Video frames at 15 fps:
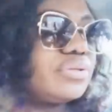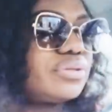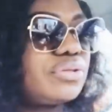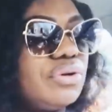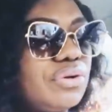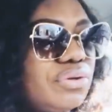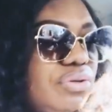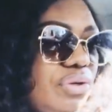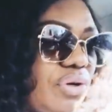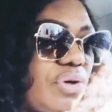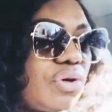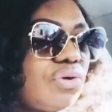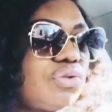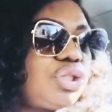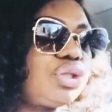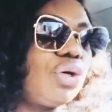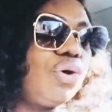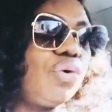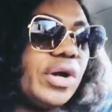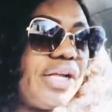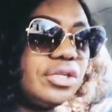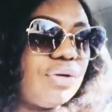So you're not going to
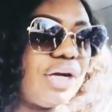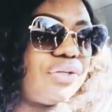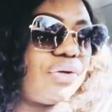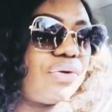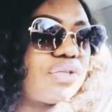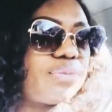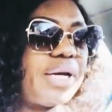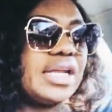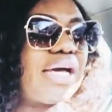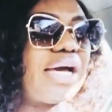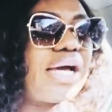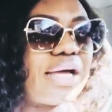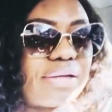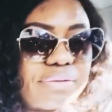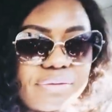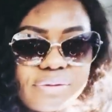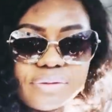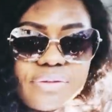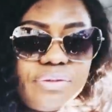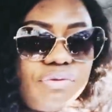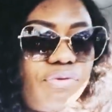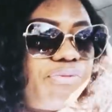show when you and your husband are,
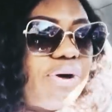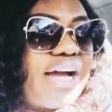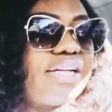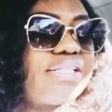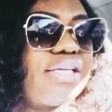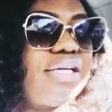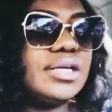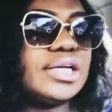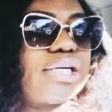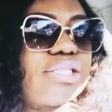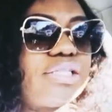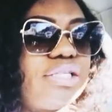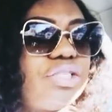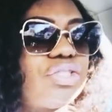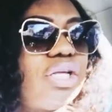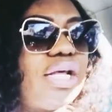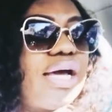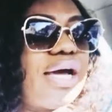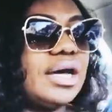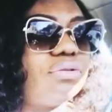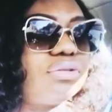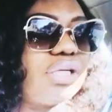you know, fighting, cussing each other
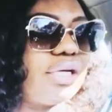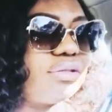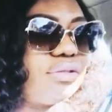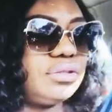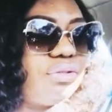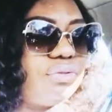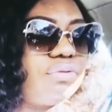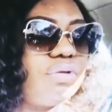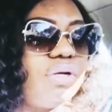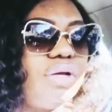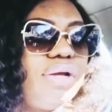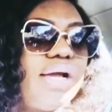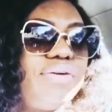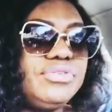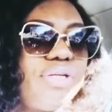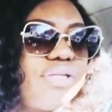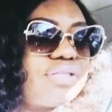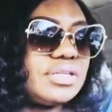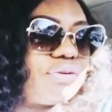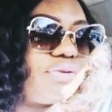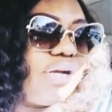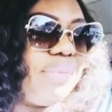out, and, you know, having a
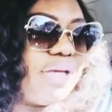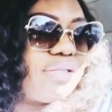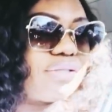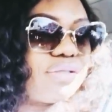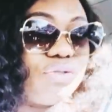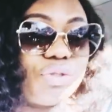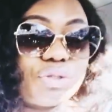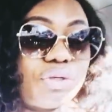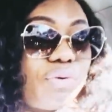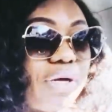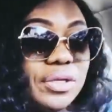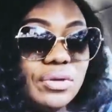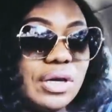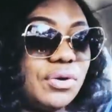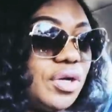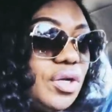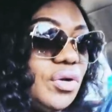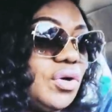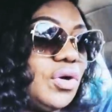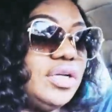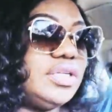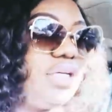disagreement. You show when you are going
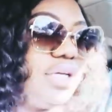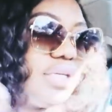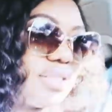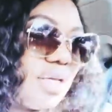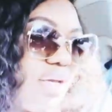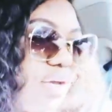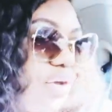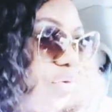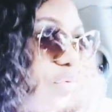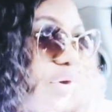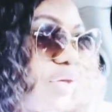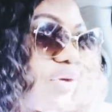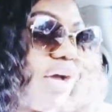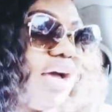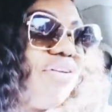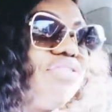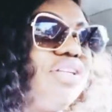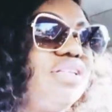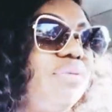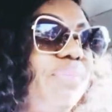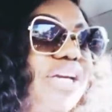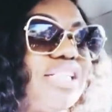on holidays, when you're
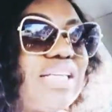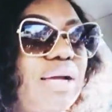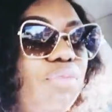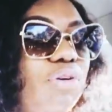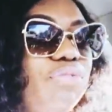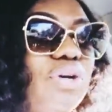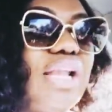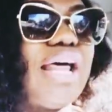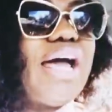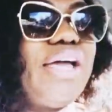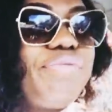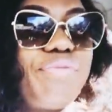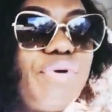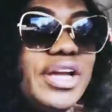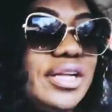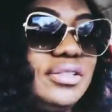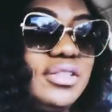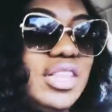having the best time of your life, when